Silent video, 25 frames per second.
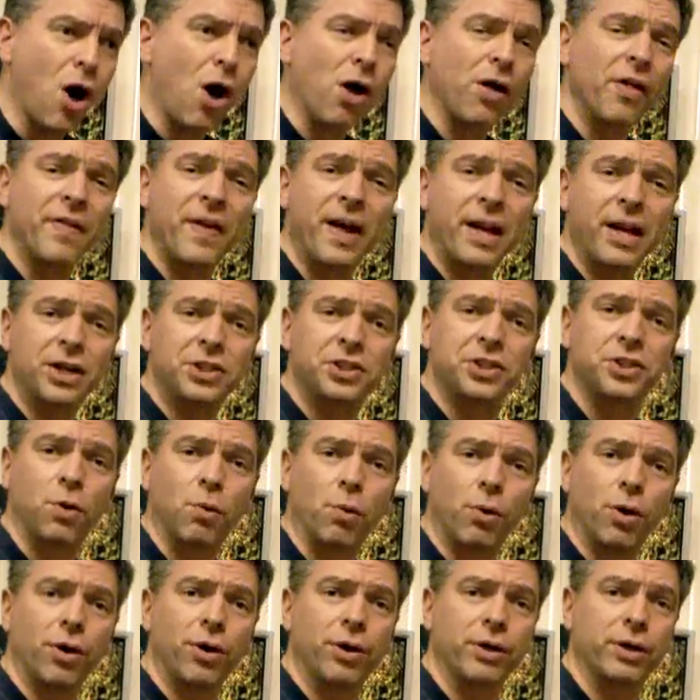all of that
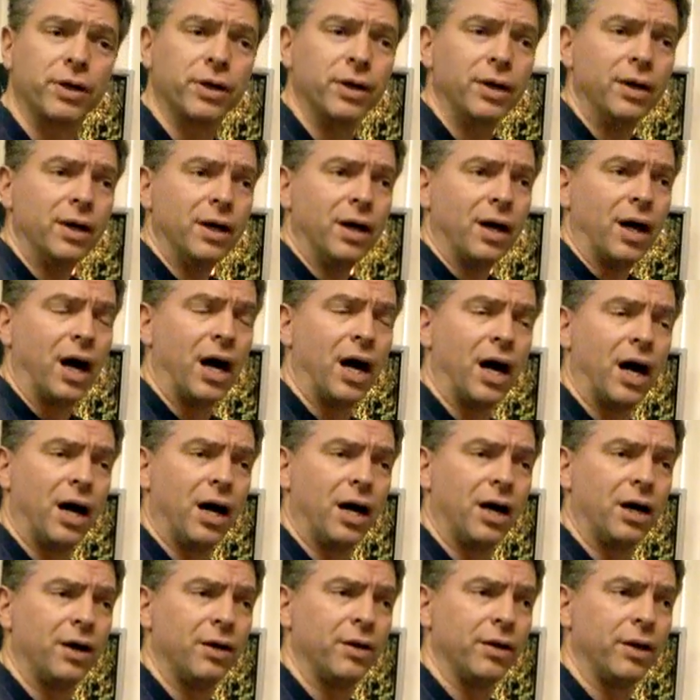extra work,
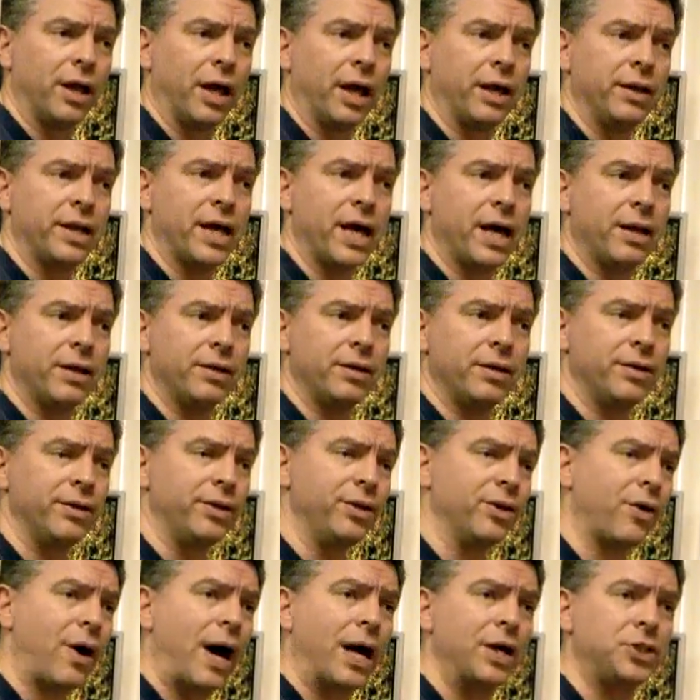and then
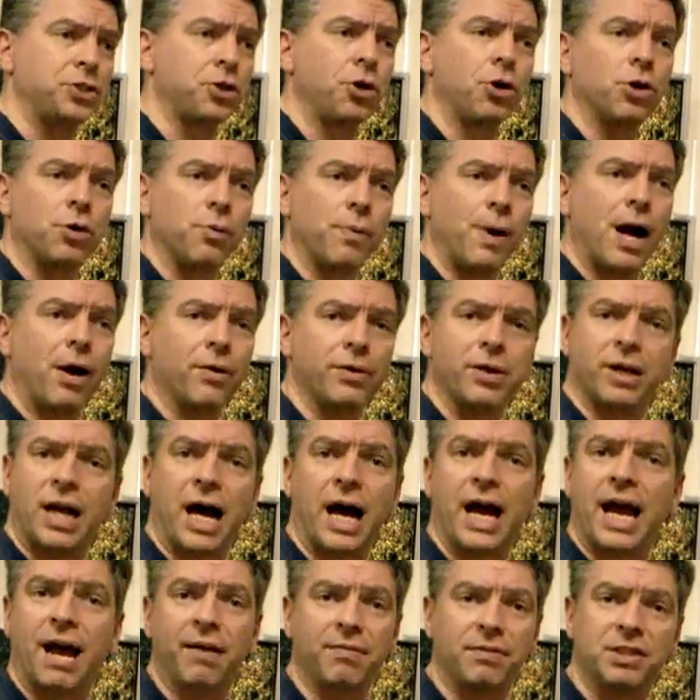I turn around
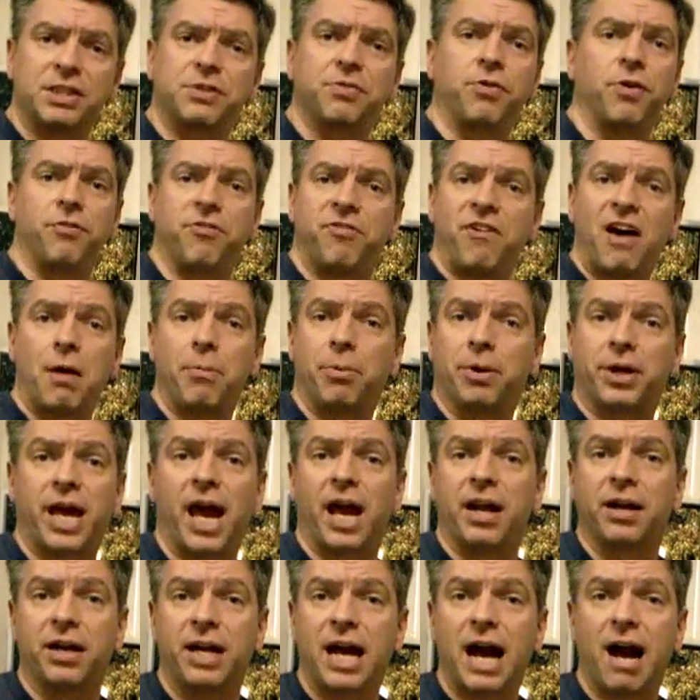and I had this foot
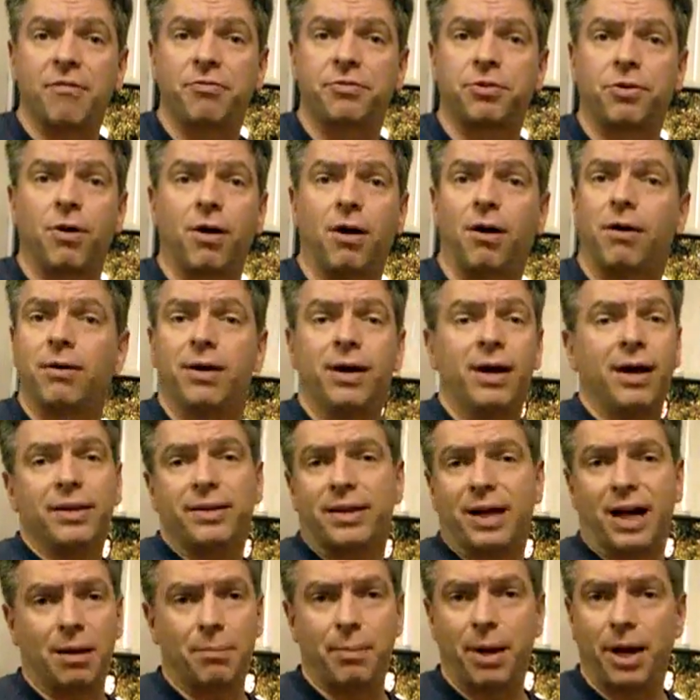fabricated after all.
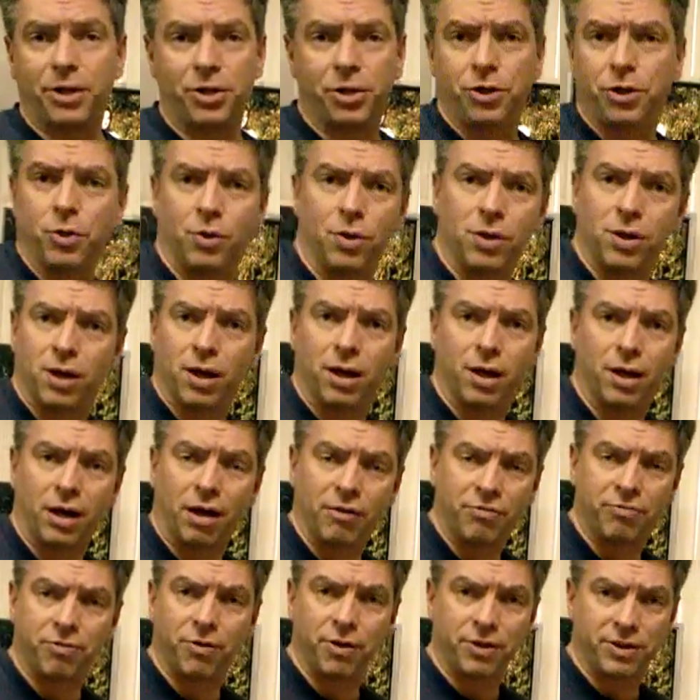Then I made you do
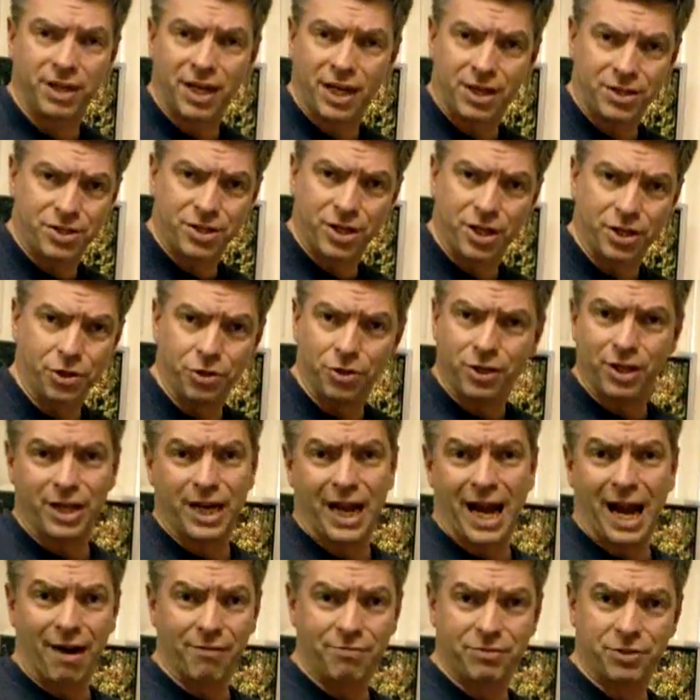a foot that you
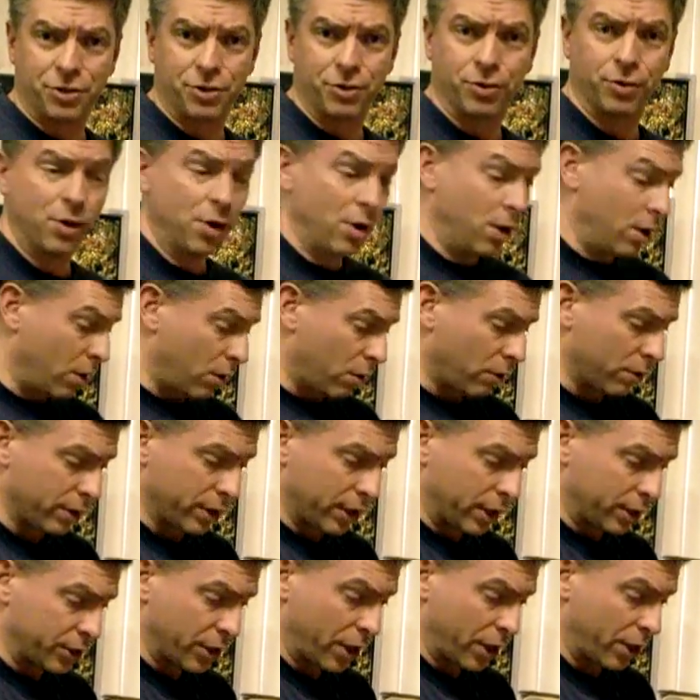didn't have to,
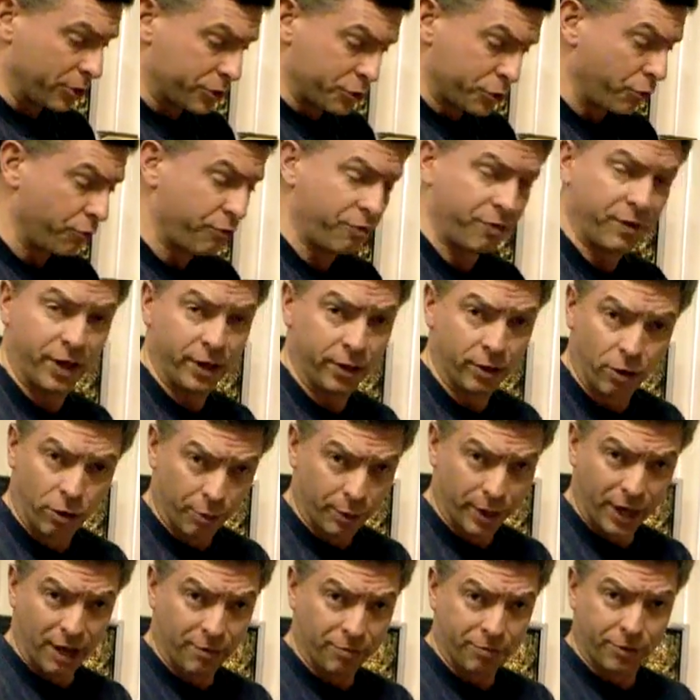or 2 feet
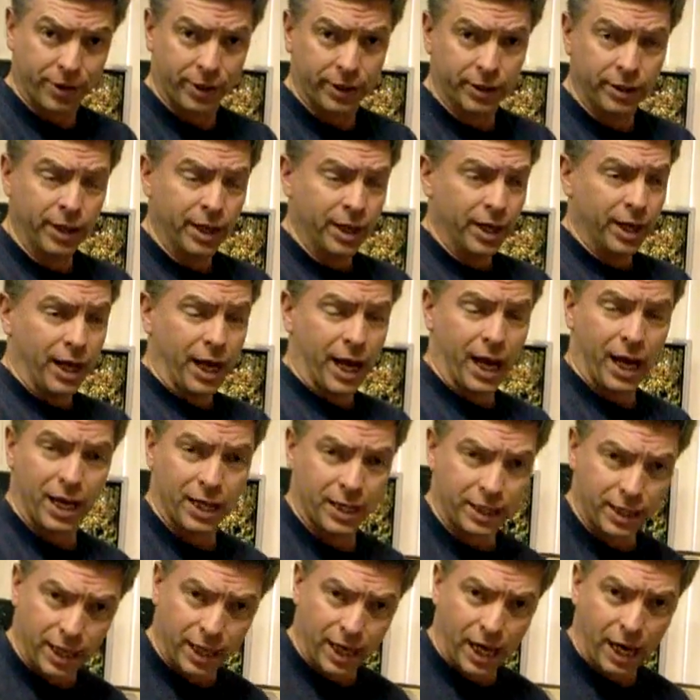or whatever,
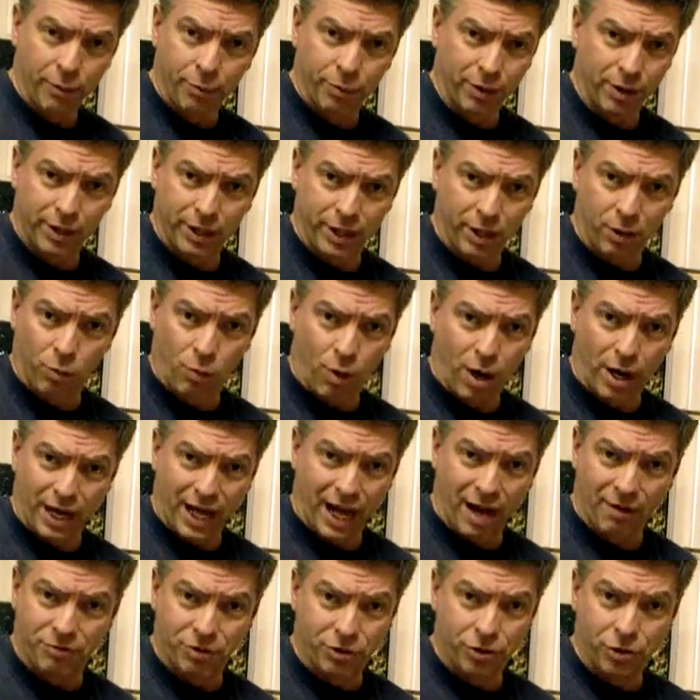and I really didn't
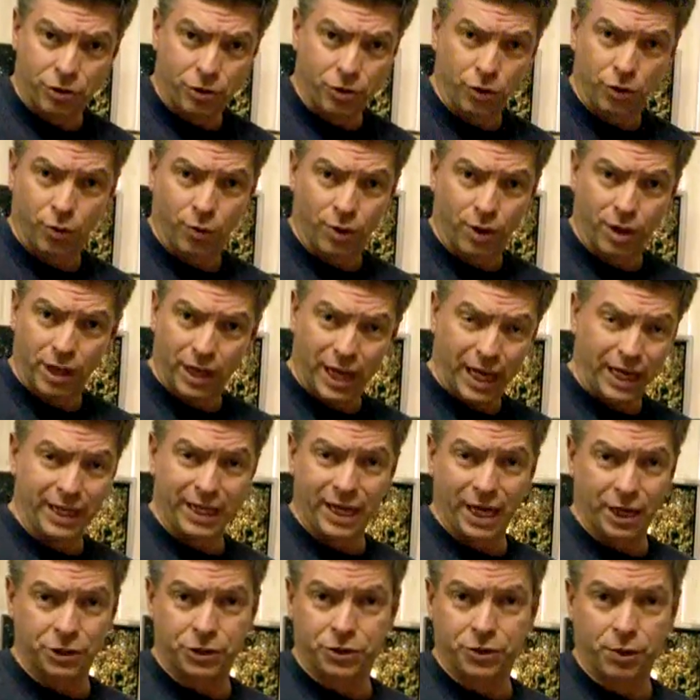want to have to do
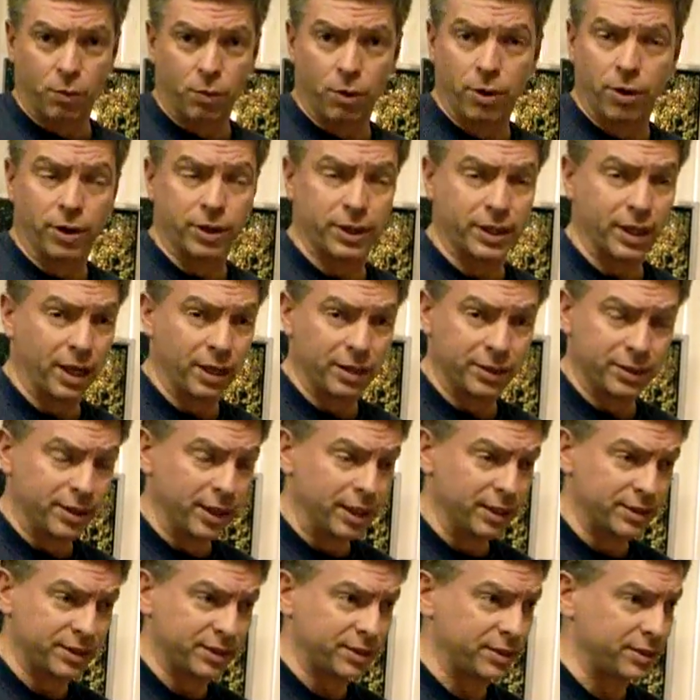any extra work.
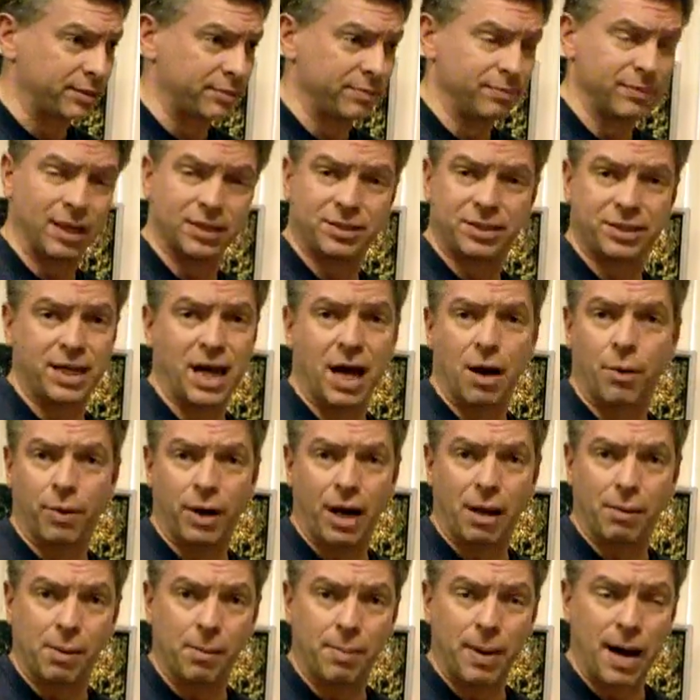That's not
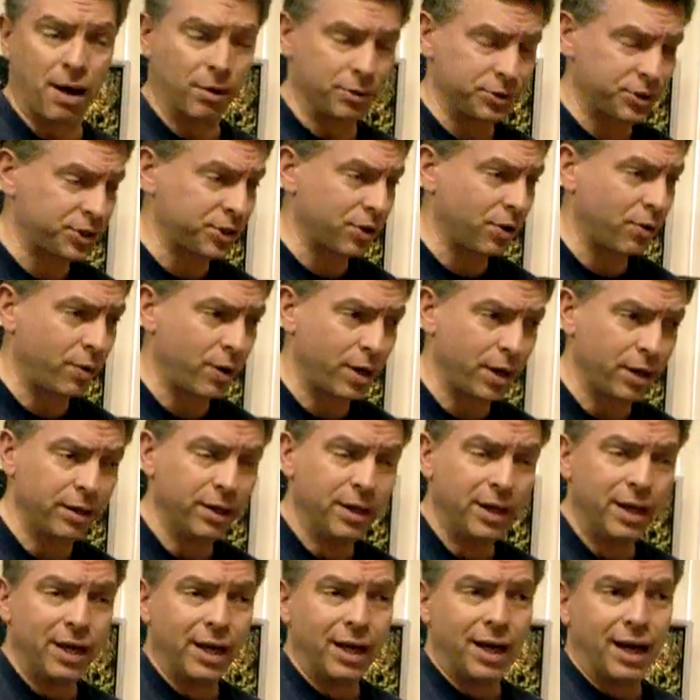what I'm about.
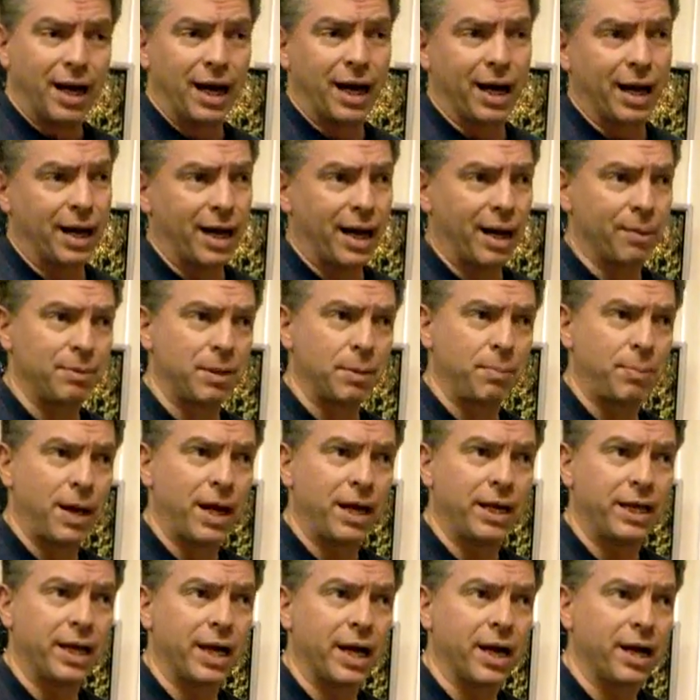So I'm
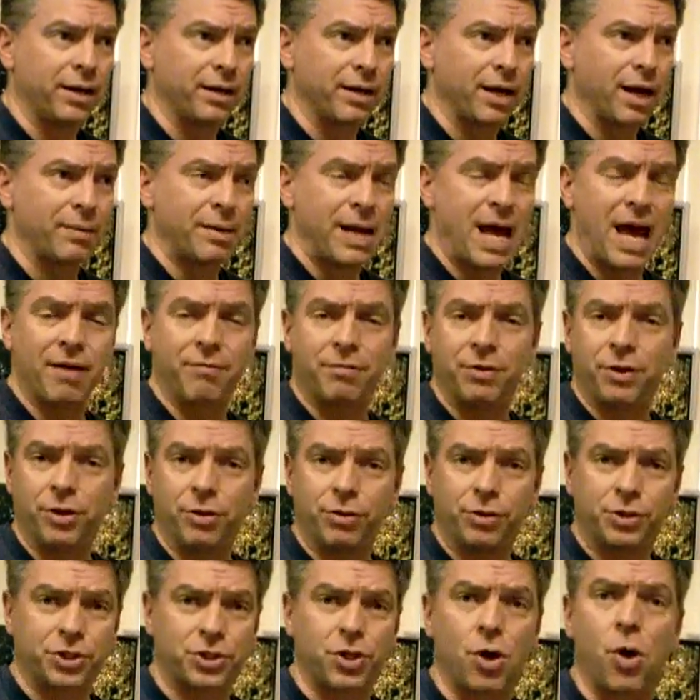debating on
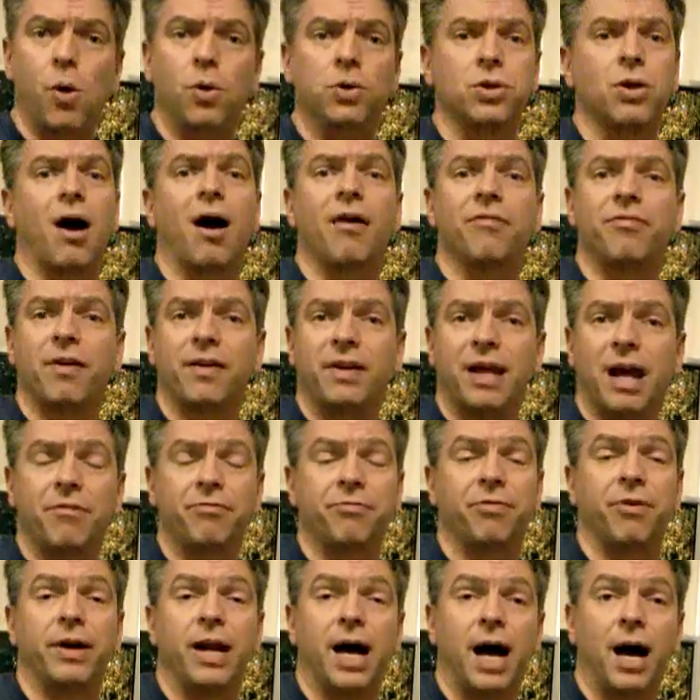having you just hold off on
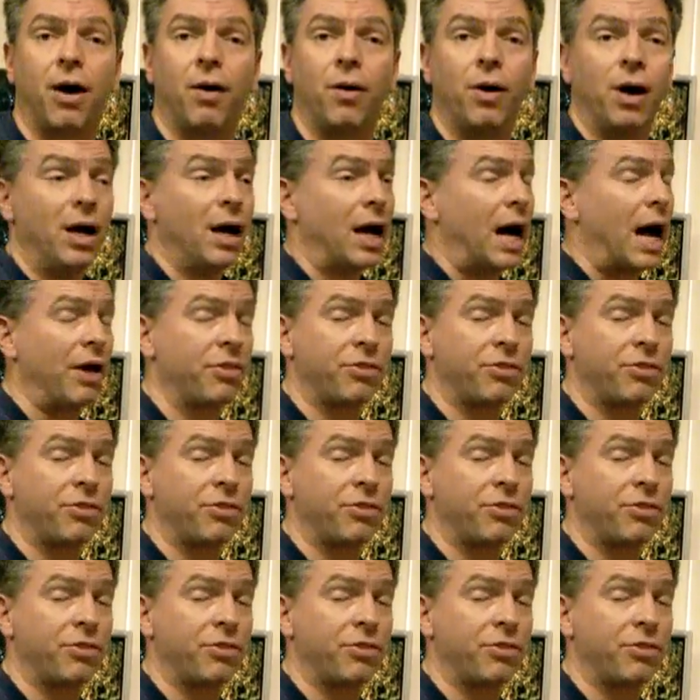that for now.